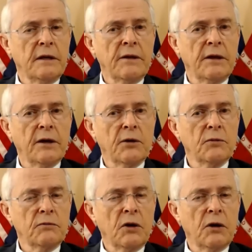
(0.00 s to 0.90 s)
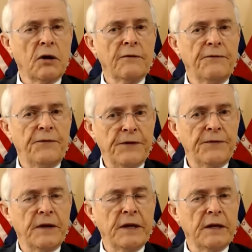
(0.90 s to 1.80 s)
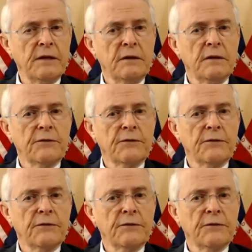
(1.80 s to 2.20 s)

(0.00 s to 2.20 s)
there are 50